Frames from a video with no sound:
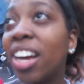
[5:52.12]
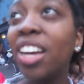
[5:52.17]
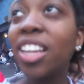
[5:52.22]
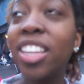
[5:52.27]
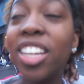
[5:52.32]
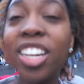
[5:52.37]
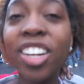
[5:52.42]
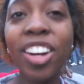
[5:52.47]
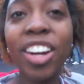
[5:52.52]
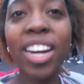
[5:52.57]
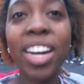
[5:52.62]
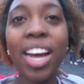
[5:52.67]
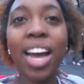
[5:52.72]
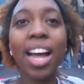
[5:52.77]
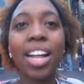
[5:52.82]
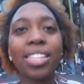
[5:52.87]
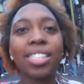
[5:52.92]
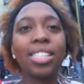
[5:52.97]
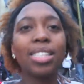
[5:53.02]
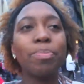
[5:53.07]
The
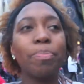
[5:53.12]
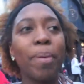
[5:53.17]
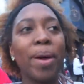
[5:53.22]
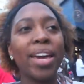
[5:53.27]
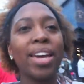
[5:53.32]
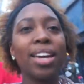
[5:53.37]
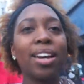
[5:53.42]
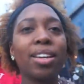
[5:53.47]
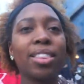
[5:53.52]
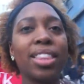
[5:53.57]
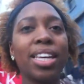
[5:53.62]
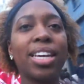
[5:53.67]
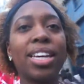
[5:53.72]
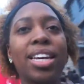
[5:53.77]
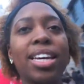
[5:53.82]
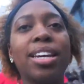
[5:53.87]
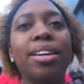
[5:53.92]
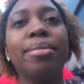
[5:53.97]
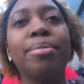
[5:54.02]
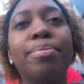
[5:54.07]
Gringotts bank
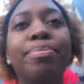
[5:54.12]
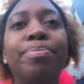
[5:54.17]
thingy. I